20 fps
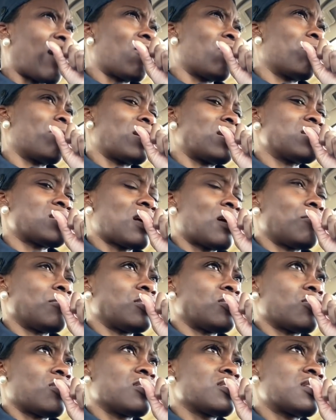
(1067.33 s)
out by the time
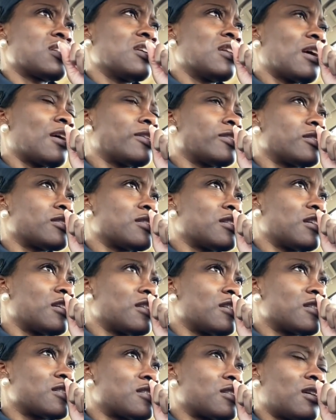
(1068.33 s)
that y'all see this,
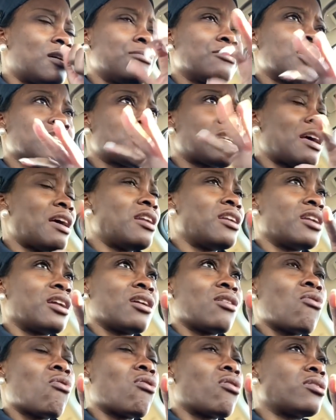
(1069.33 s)
this. I'm just
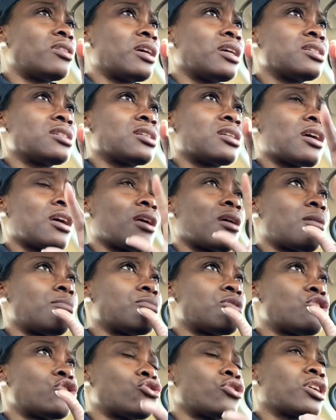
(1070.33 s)
editing all day today. I'm
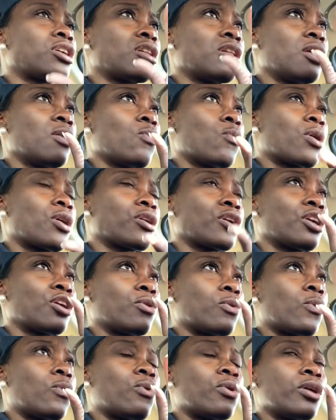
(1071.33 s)
strictly working
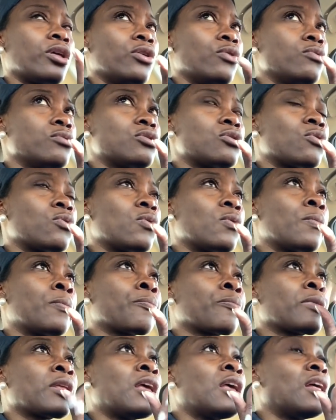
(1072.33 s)
on
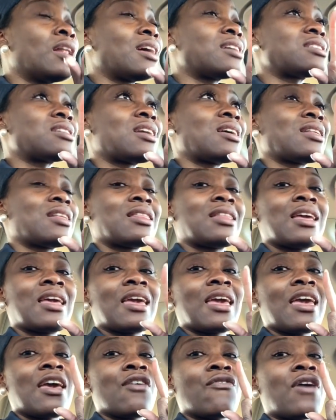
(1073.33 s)
YouTube. That's another
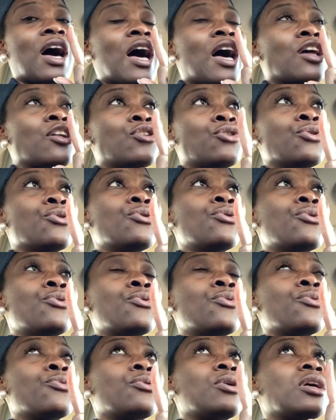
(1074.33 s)
thing. If I
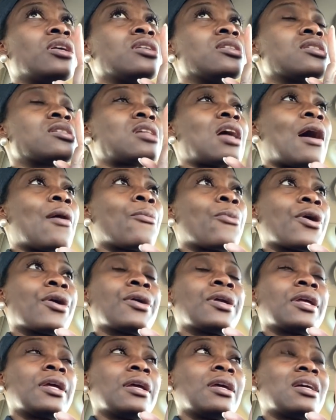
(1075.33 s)
do stop
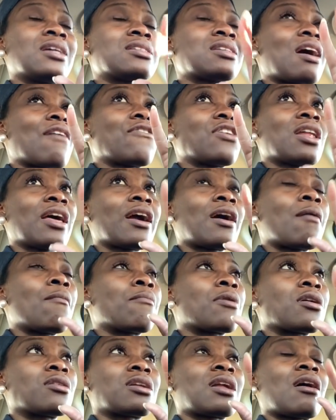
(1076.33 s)
working, because I feel like I'm
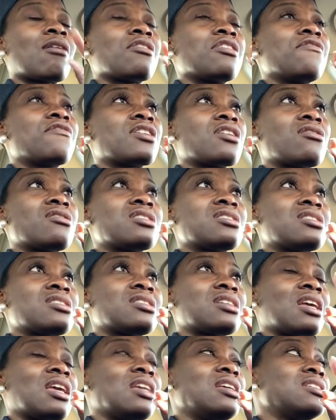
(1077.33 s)
burnt out, even though this is
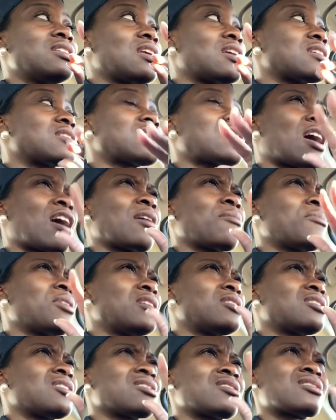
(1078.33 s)
an easy
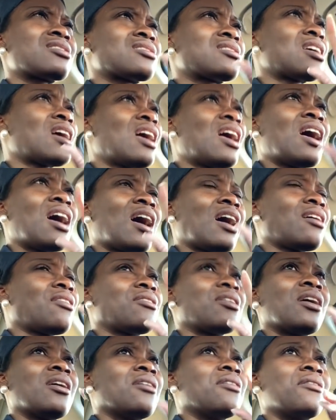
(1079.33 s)
assignment, just, I
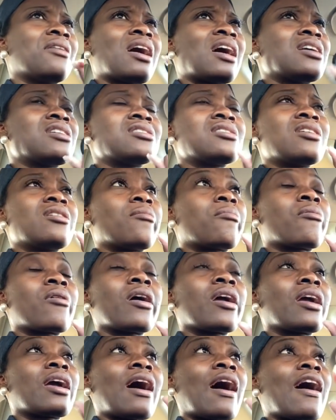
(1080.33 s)
don't know, I just need a
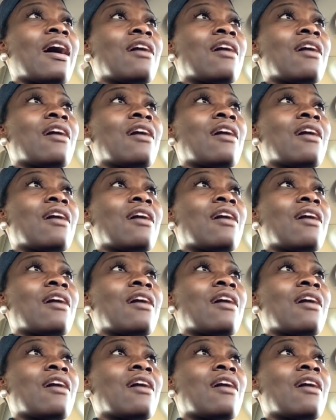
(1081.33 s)
break. I